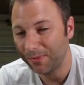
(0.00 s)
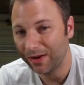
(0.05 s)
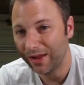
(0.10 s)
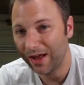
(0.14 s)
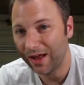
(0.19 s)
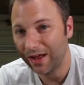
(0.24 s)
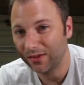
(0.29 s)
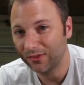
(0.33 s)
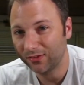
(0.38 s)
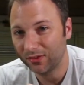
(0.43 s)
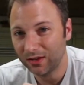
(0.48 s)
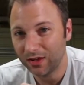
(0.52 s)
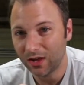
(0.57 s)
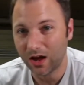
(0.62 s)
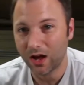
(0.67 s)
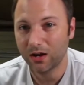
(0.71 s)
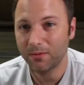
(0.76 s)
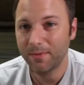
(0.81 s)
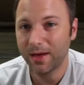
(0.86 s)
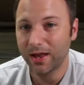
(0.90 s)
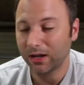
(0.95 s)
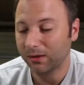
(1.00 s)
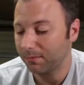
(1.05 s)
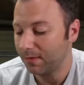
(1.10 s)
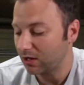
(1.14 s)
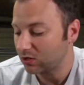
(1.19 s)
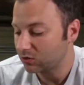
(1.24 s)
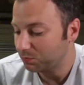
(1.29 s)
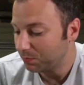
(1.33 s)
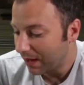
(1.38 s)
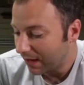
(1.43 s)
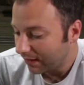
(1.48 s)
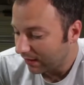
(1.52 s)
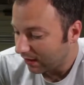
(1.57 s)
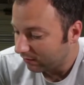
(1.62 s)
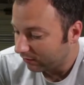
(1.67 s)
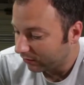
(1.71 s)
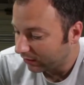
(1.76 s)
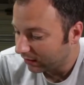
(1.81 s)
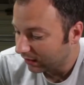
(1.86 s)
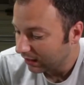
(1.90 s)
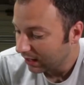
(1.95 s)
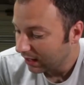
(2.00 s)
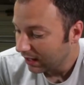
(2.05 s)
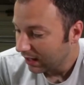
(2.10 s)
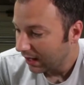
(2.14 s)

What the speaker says: It has the automatic mesh bed leveling,